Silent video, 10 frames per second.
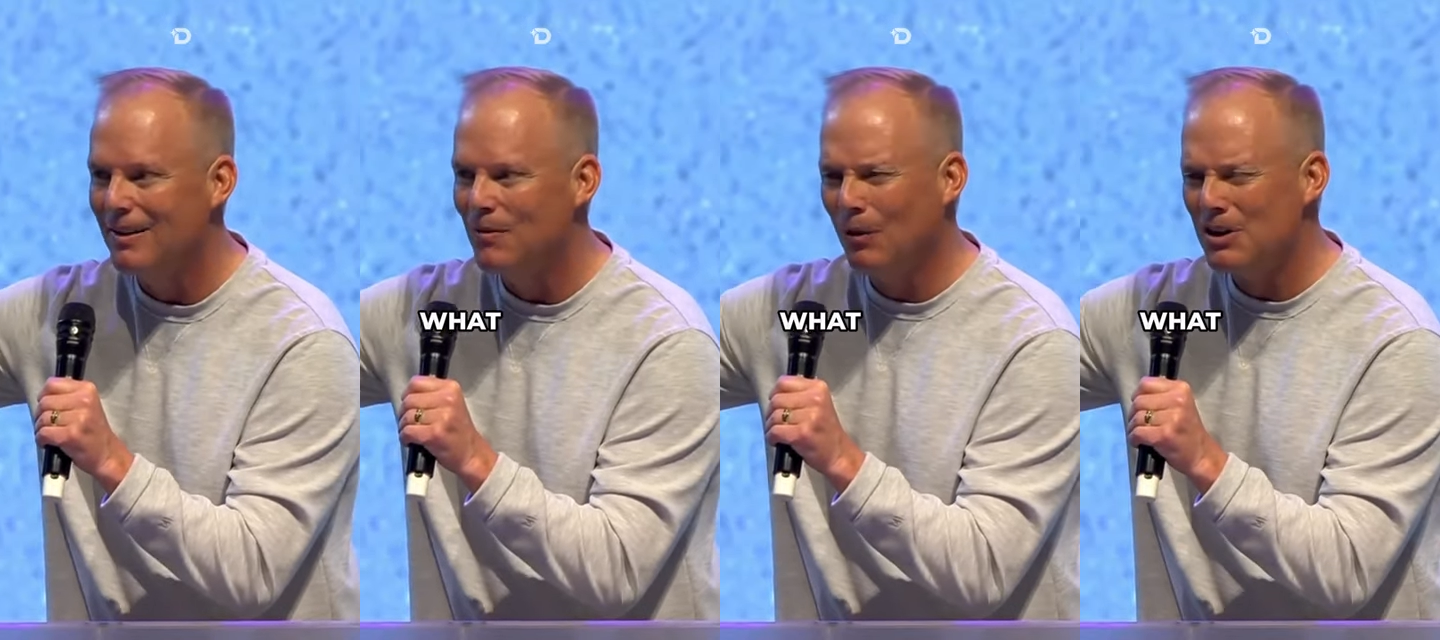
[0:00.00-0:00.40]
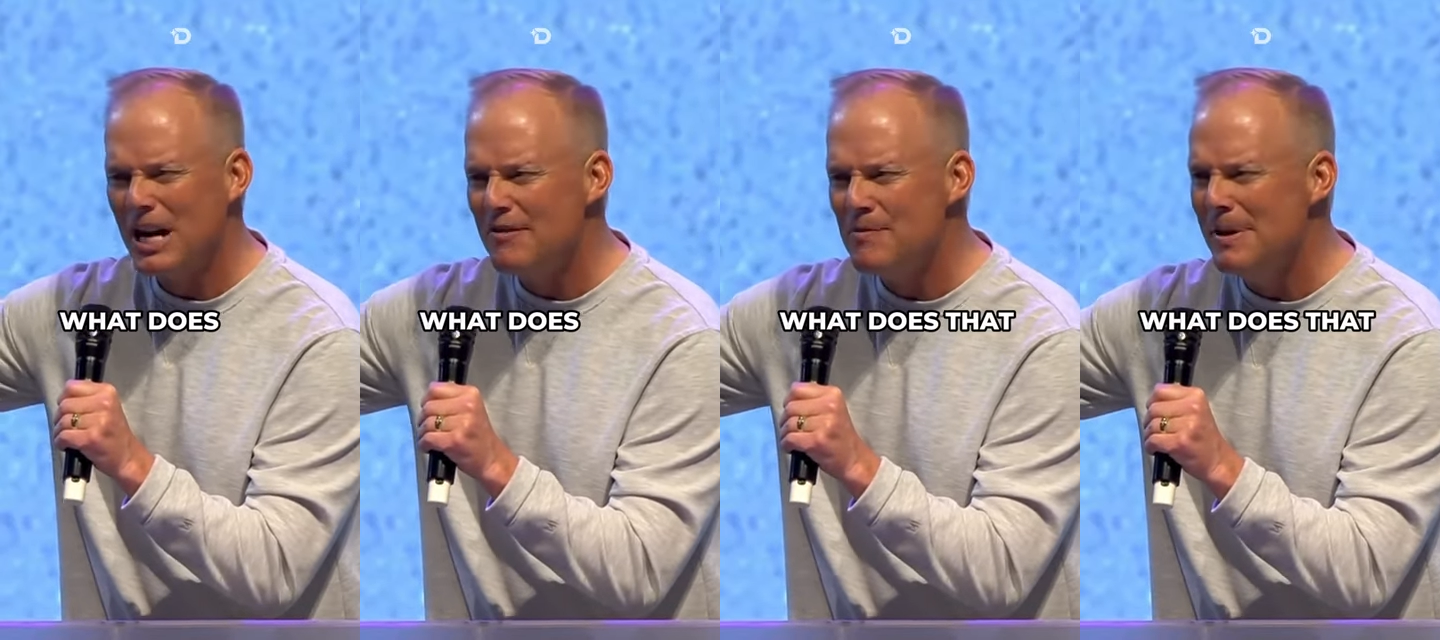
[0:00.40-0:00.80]
What does that
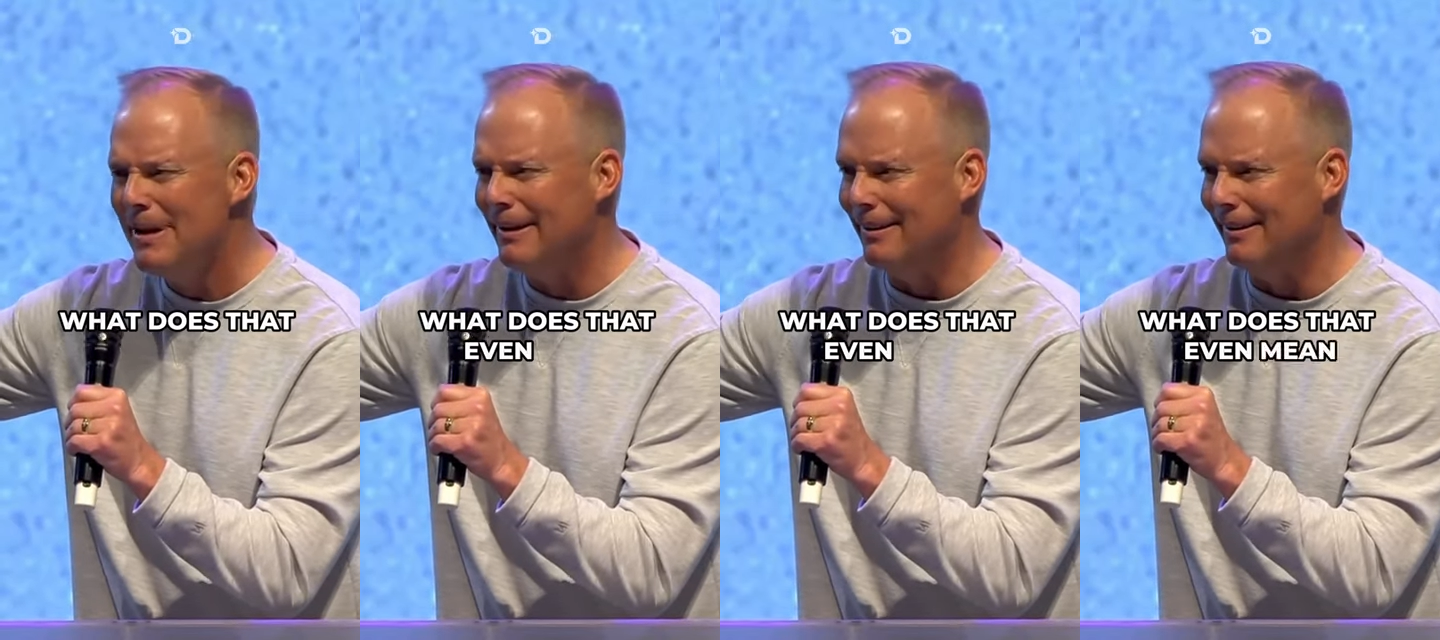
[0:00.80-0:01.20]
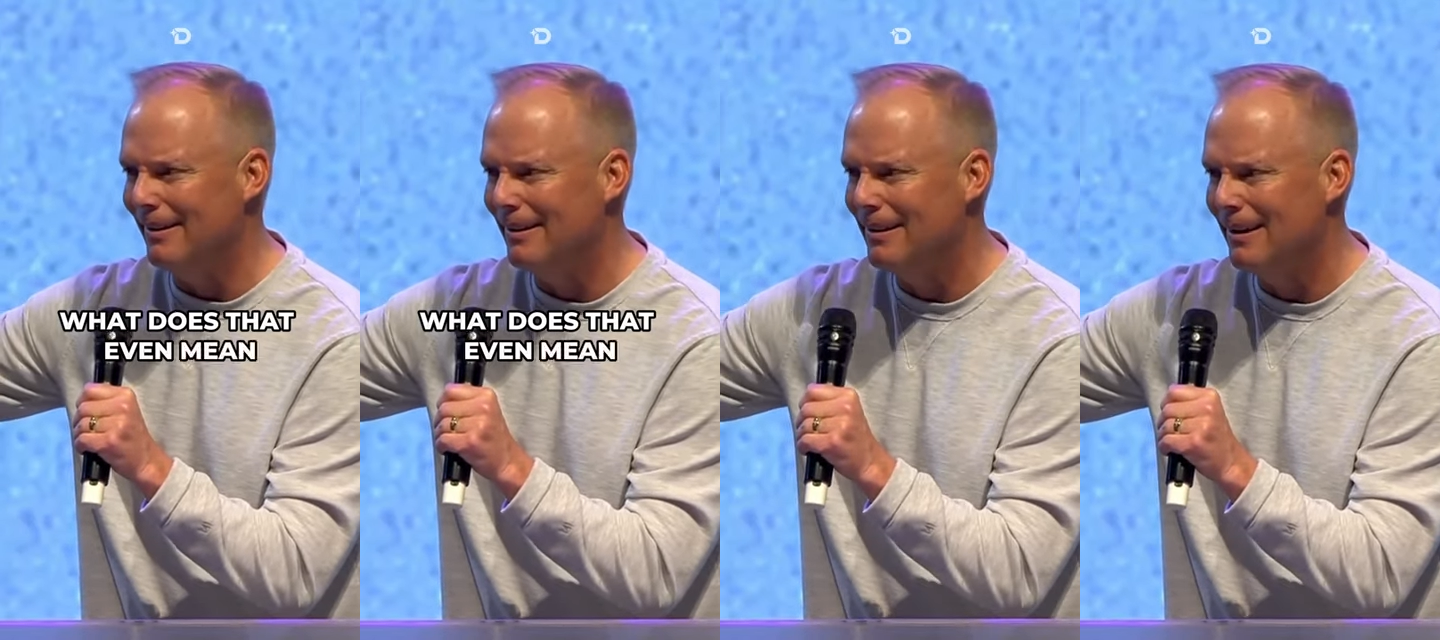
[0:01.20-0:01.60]
even mean?
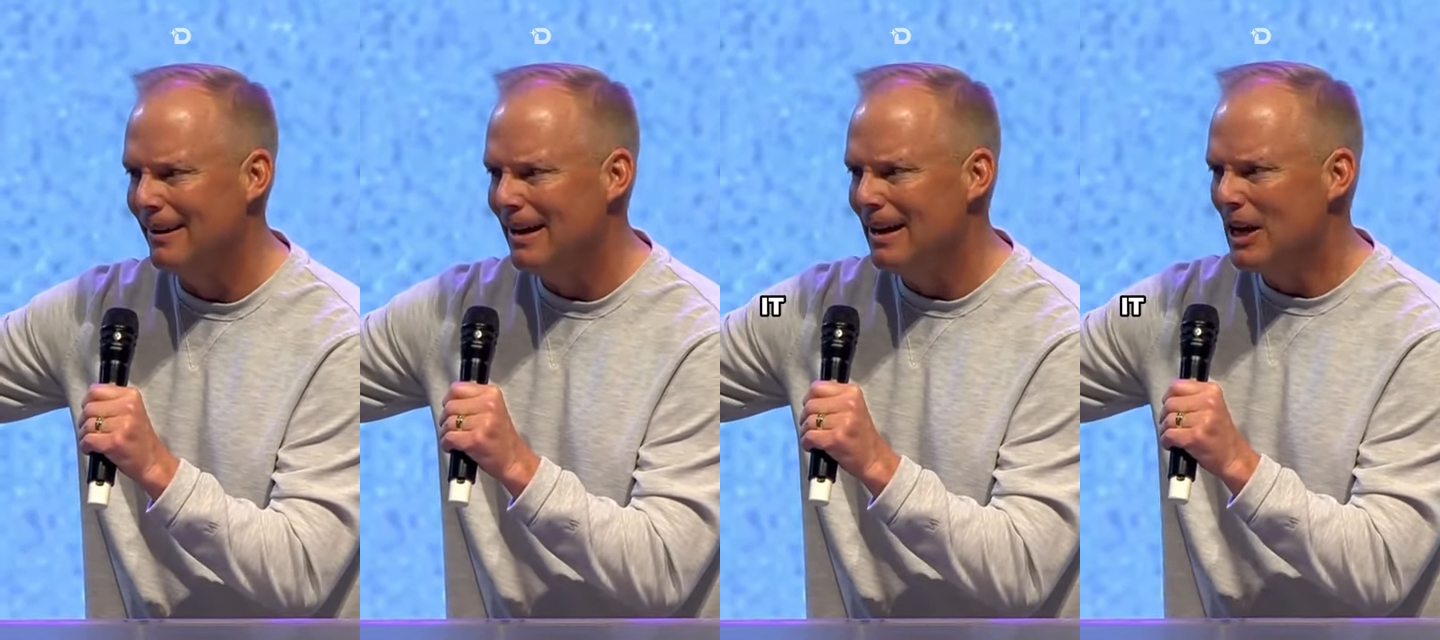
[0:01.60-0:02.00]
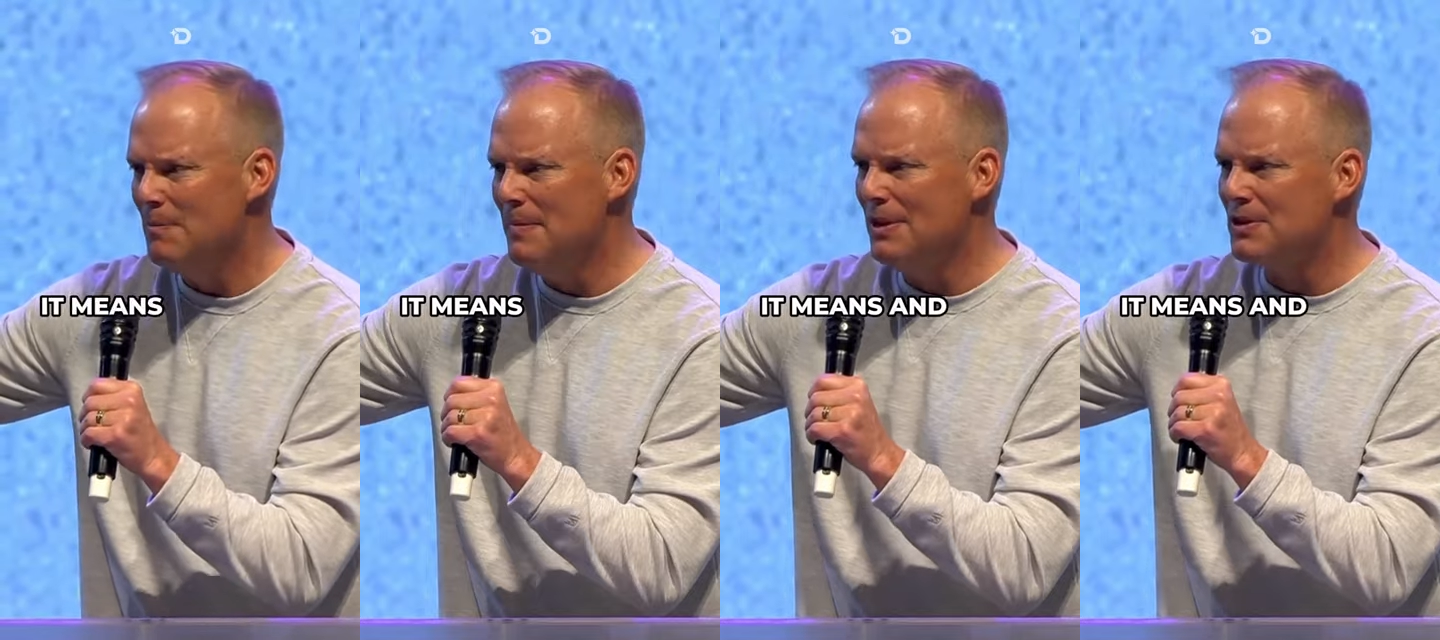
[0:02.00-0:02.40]
It
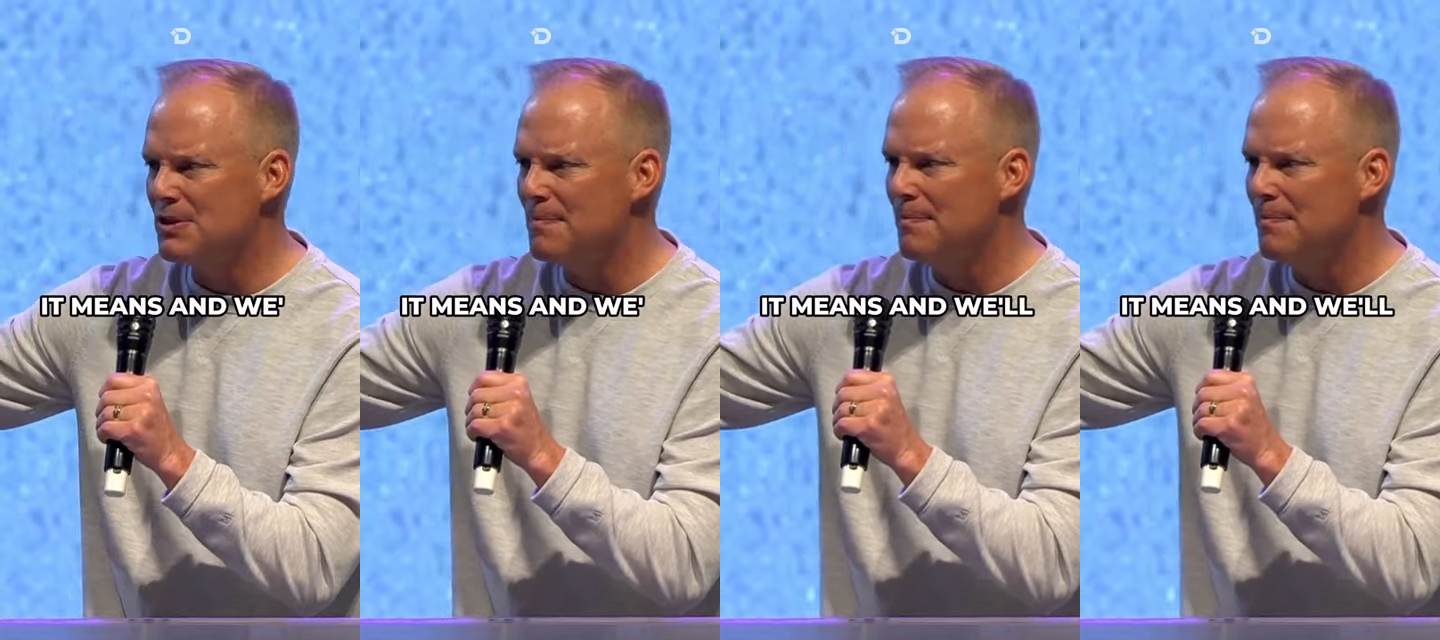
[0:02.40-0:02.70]
means,